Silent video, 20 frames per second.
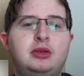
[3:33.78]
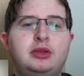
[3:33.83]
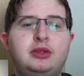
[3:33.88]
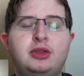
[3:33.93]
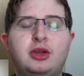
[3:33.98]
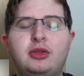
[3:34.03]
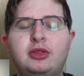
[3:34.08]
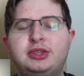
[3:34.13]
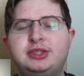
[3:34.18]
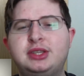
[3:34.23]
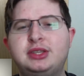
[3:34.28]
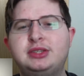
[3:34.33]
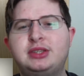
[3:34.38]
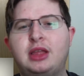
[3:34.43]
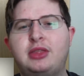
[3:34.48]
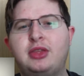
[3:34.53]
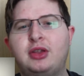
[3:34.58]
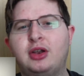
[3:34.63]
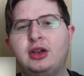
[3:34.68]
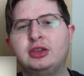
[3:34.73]
notices
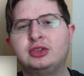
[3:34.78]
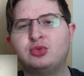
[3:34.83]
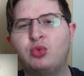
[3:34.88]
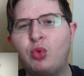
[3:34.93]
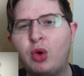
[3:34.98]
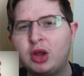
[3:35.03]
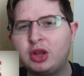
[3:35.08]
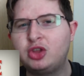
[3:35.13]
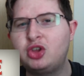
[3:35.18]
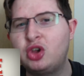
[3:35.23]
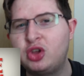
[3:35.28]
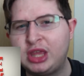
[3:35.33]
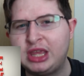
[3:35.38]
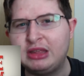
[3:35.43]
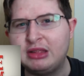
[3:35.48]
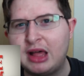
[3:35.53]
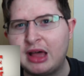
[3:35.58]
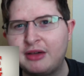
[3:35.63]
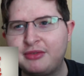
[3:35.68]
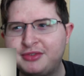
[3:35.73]
that there is one cookie
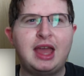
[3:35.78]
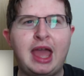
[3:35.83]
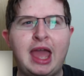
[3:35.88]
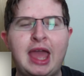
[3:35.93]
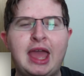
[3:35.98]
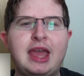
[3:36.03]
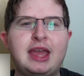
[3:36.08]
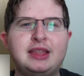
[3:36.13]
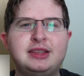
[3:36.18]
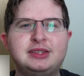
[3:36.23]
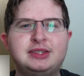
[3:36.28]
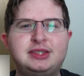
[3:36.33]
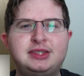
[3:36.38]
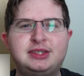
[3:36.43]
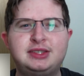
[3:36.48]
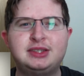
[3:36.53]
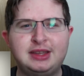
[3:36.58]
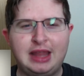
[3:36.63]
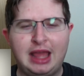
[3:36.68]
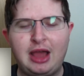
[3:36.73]
left, and
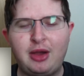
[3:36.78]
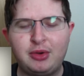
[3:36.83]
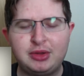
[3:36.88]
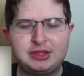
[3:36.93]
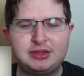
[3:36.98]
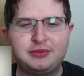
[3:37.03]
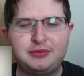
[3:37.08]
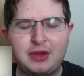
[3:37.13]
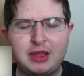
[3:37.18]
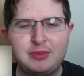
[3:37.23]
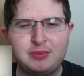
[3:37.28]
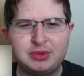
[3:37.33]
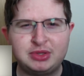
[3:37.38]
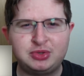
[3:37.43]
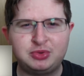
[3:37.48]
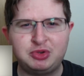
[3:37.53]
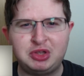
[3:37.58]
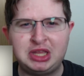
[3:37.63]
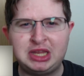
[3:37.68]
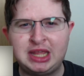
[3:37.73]
now it's a fight
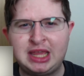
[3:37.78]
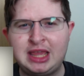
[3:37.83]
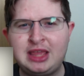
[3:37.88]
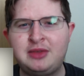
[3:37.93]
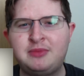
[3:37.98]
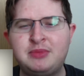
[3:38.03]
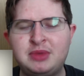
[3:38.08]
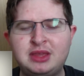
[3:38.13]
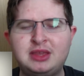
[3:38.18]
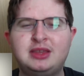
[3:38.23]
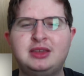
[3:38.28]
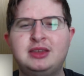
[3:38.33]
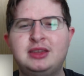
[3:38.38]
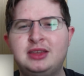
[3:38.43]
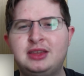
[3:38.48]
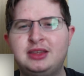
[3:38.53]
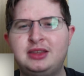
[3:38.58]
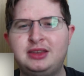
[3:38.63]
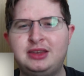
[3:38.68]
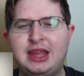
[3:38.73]
between him,
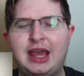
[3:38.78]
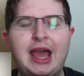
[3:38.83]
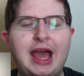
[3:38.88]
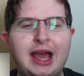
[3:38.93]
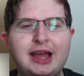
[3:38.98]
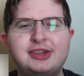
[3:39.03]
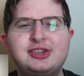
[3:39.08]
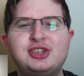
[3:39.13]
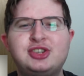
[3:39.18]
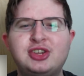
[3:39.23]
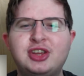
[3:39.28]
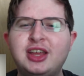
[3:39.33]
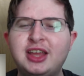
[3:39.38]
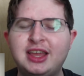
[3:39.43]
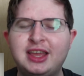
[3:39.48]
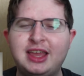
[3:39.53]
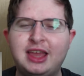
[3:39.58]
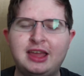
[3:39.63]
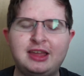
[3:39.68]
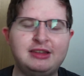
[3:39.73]
Dash,
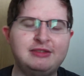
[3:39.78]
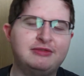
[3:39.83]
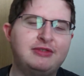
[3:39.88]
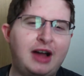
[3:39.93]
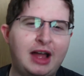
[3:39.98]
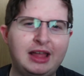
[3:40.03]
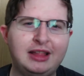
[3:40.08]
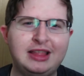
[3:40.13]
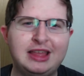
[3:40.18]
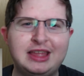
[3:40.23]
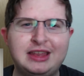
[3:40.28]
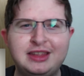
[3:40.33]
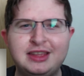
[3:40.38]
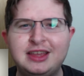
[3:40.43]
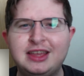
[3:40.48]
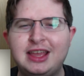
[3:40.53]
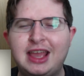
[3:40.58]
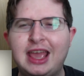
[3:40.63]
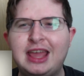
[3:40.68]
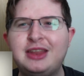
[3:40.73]
and Violet.
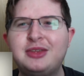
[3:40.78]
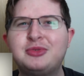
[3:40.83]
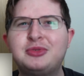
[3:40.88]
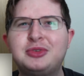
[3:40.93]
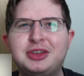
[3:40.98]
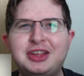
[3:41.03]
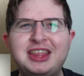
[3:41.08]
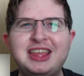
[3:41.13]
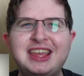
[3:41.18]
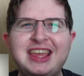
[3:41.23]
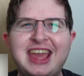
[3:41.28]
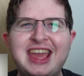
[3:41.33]
And it really